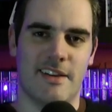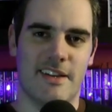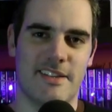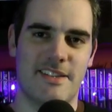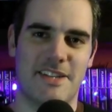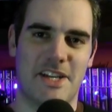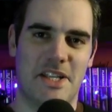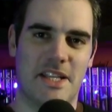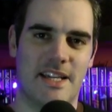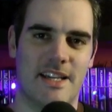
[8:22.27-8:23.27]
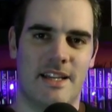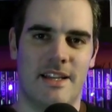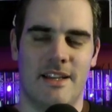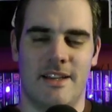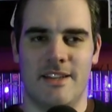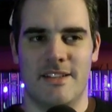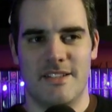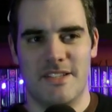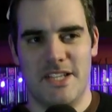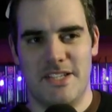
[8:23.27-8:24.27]
today that
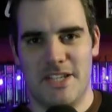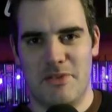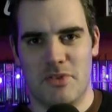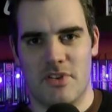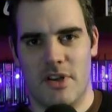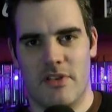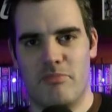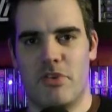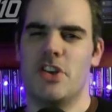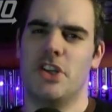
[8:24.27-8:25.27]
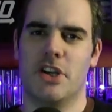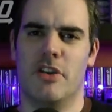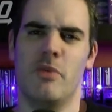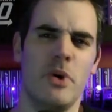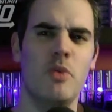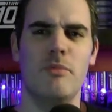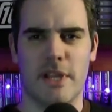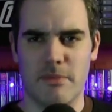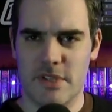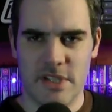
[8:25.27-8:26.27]
DC was kind of brushing over, we all
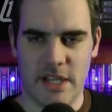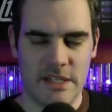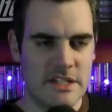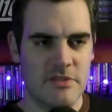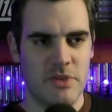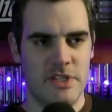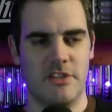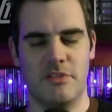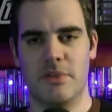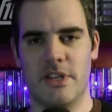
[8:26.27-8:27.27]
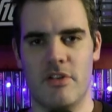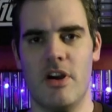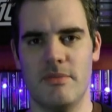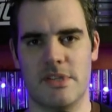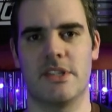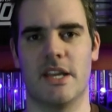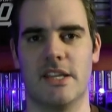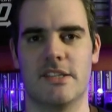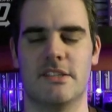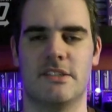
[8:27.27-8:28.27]
make mistakes. Yes, we do, but there are
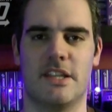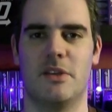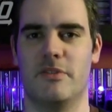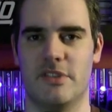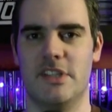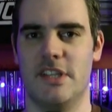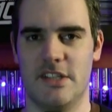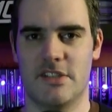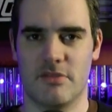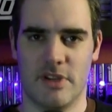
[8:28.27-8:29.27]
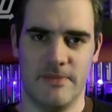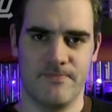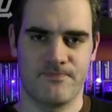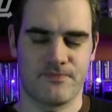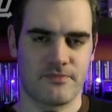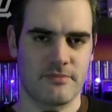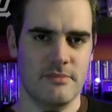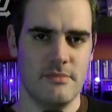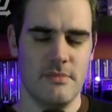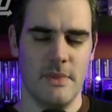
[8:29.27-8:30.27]
mistakes that stay with us in history.
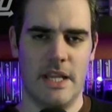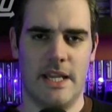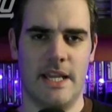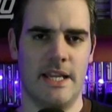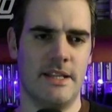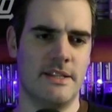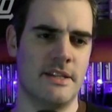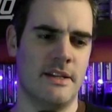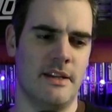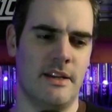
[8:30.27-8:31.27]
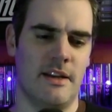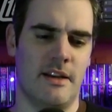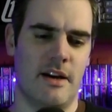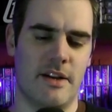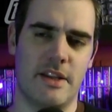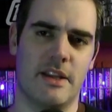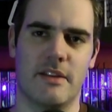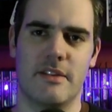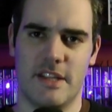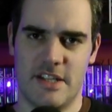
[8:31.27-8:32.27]
And I think
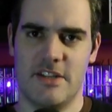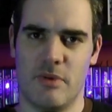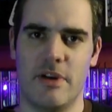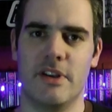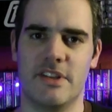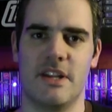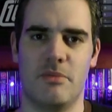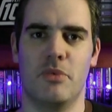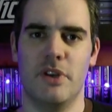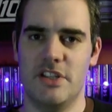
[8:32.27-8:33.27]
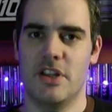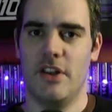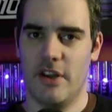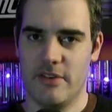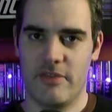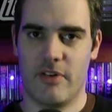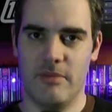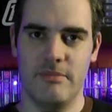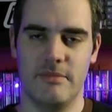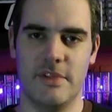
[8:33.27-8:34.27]
this is one that Seb will need to learn
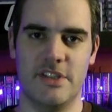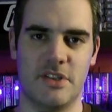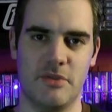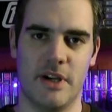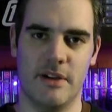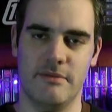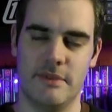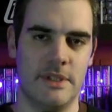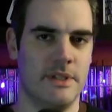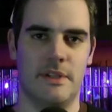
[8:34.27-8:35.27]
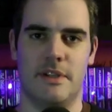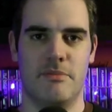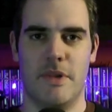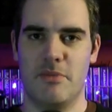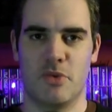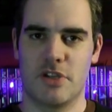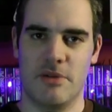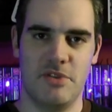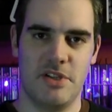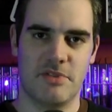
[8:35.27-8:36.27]
from. He's still young, many more
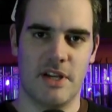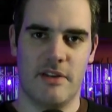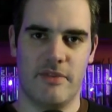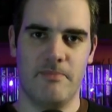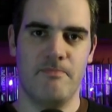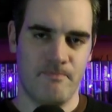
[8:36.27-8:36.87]
championships ahead of him.